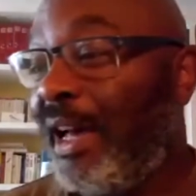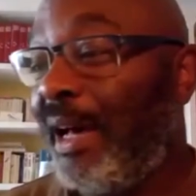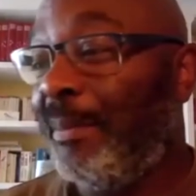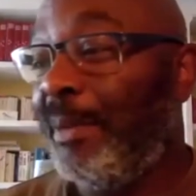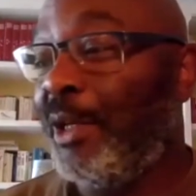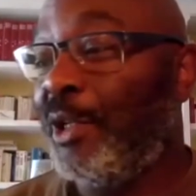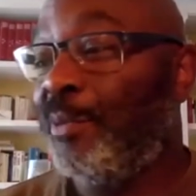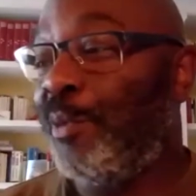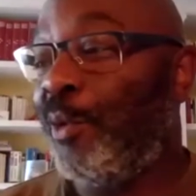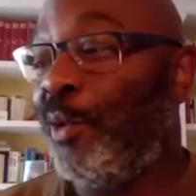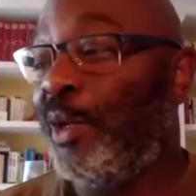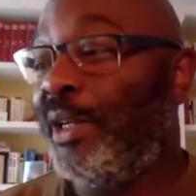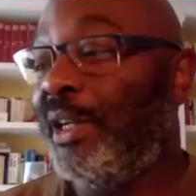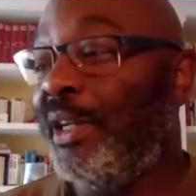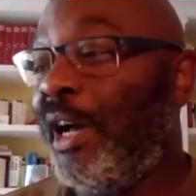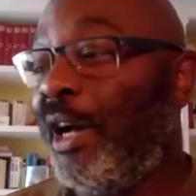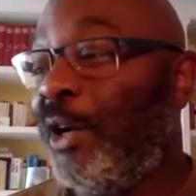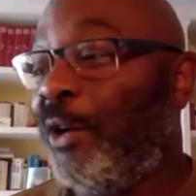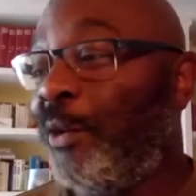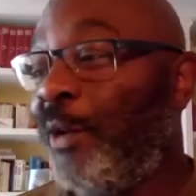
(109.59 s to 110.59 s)
He was born in
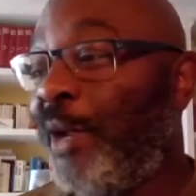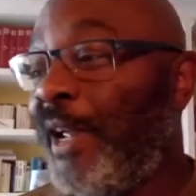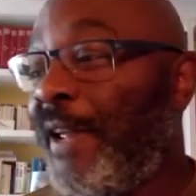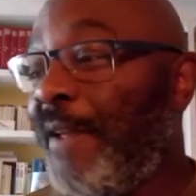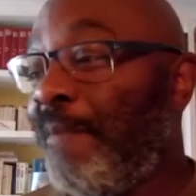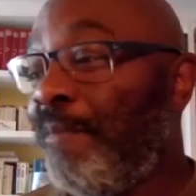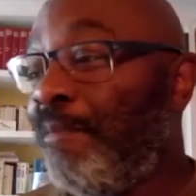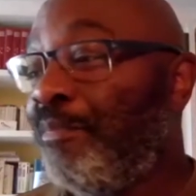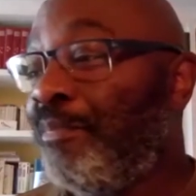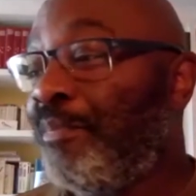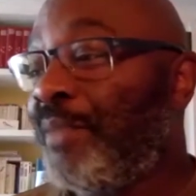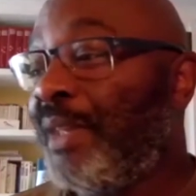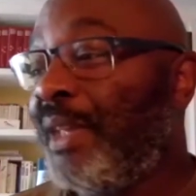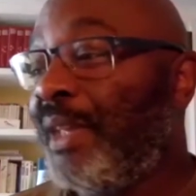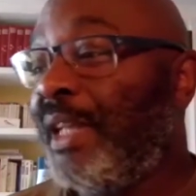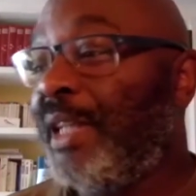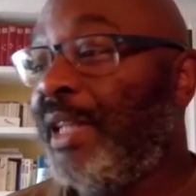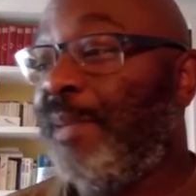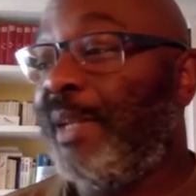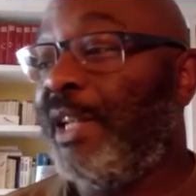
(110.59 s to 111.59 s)
Hungary.
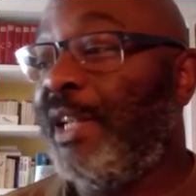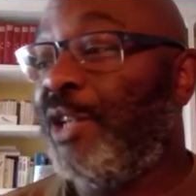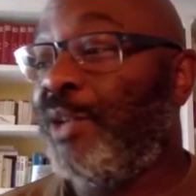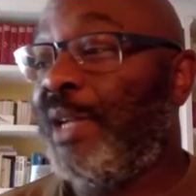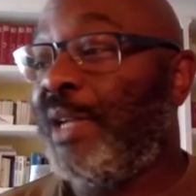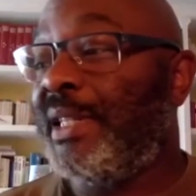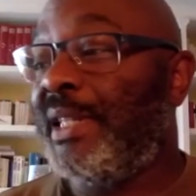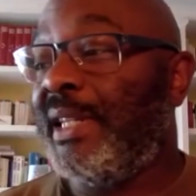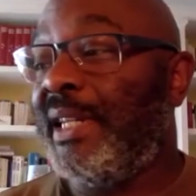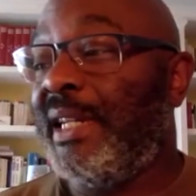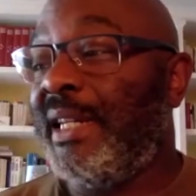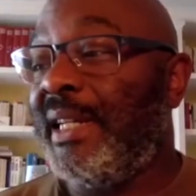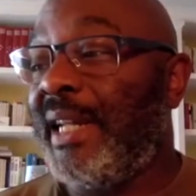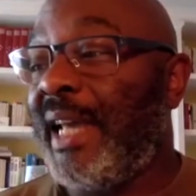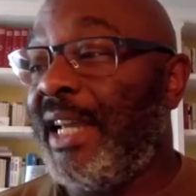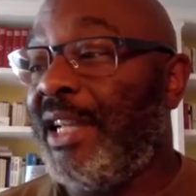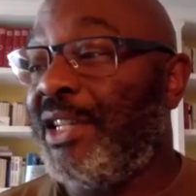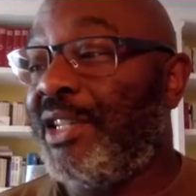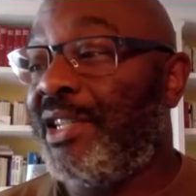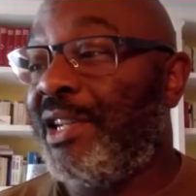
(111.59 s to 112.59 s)
He's been interested in
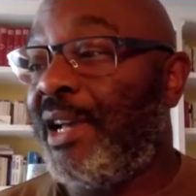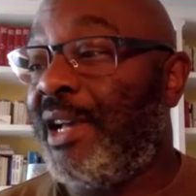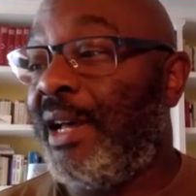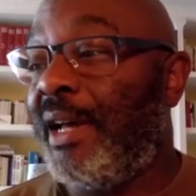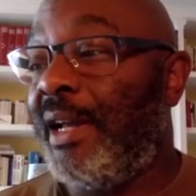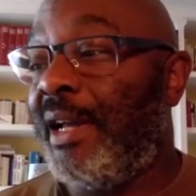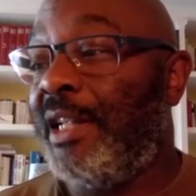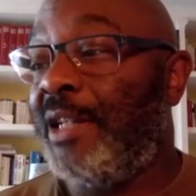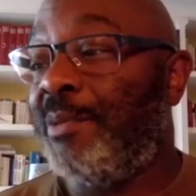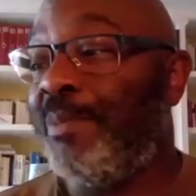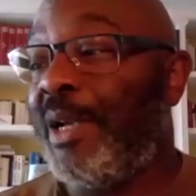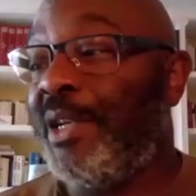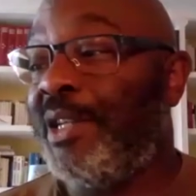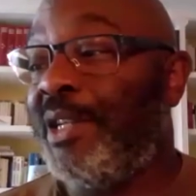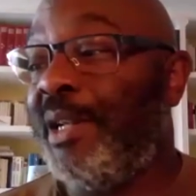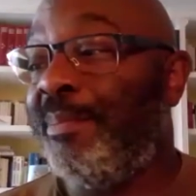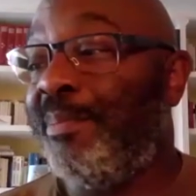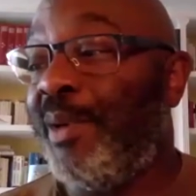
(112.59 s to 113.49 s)
nature and especially